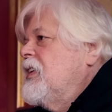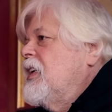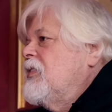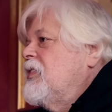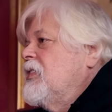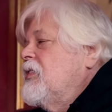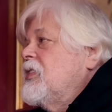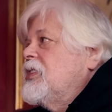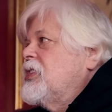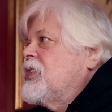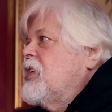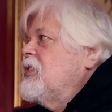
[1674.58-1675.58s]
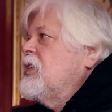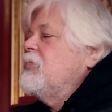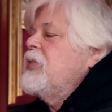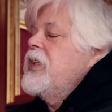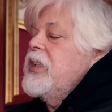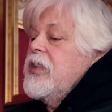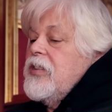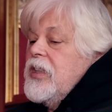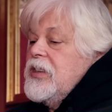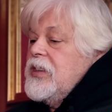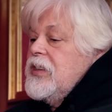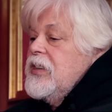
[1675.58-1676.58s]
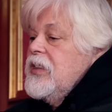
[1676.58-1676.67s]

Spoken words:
Yeah, we're just completely crazy.